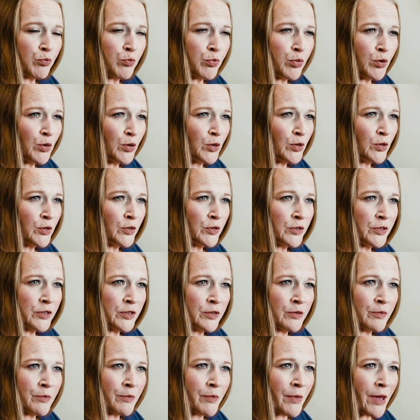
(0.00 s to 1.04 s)
a
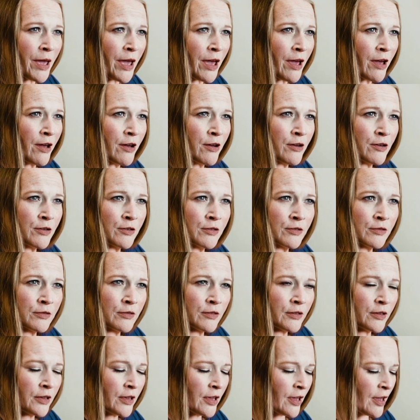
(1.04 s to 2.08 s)
disaster of teeth. It
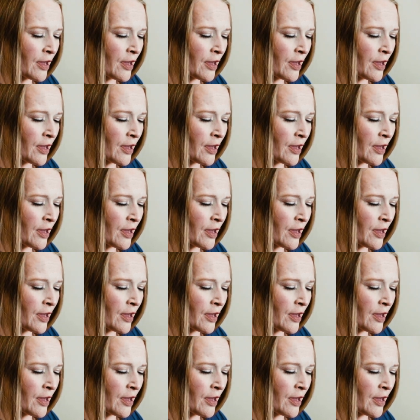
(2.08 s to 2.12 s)
was